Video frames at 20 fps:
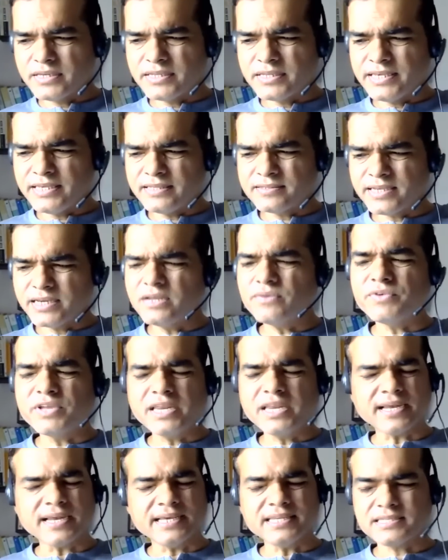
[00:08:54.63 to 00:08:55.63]
And he said a
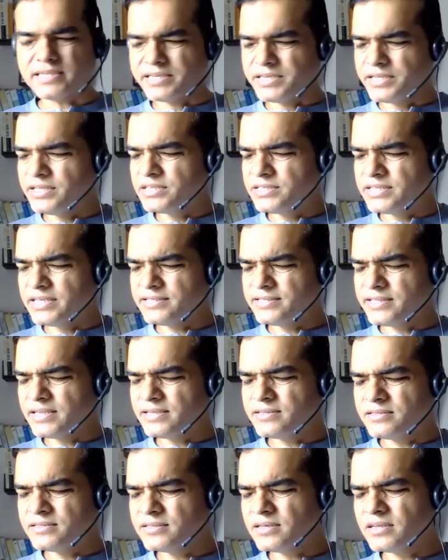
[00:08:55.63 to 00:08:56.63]
very nice line. He said
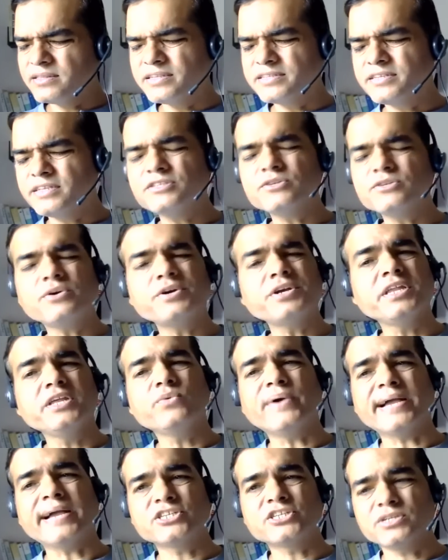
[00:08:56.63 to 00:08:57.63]
that, sir, this is not
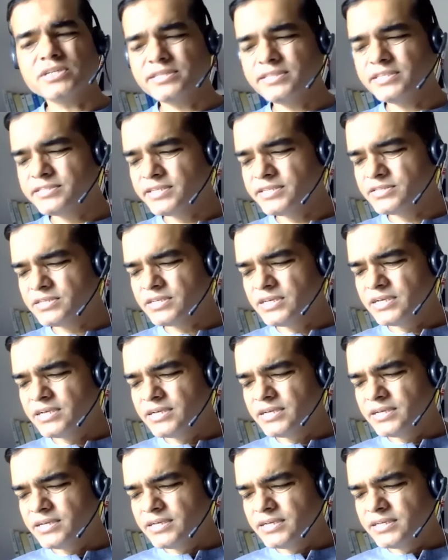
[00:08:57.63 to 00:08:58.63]
new, actually. This is
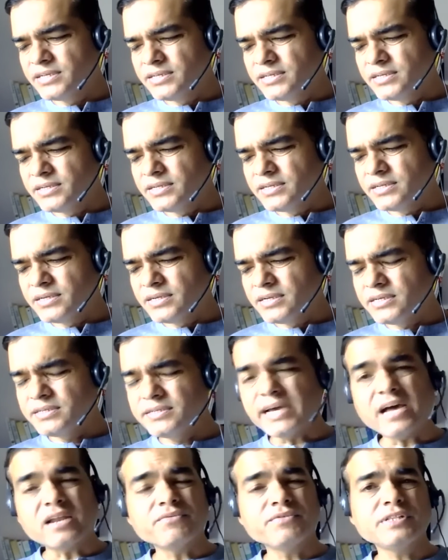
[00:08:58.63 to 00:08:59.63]

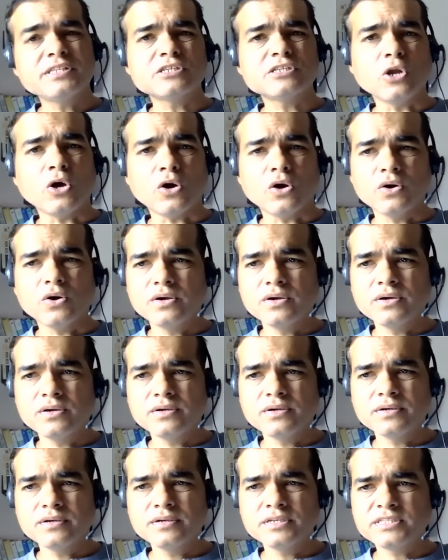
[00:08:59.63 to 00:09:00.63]
Darwin's law.
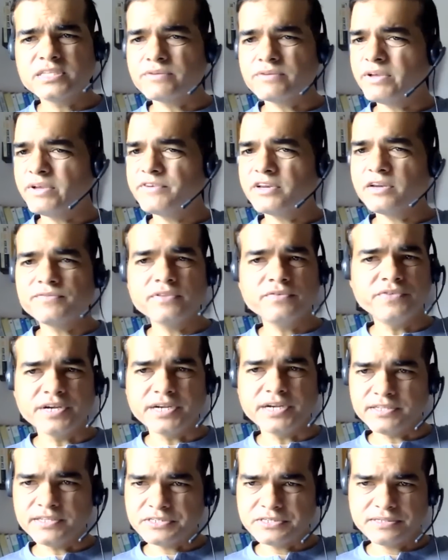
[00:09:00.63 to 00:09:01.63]
Survival of the
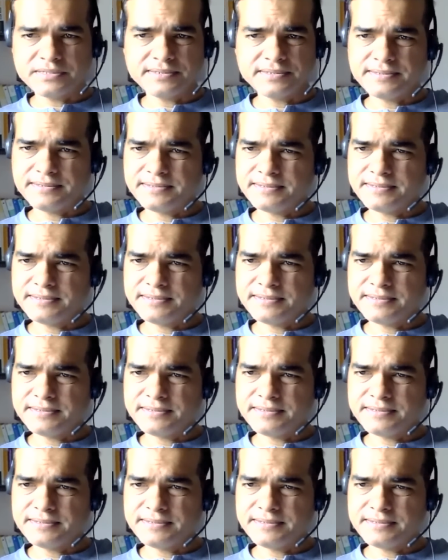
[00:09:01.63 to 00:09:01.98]
fittest.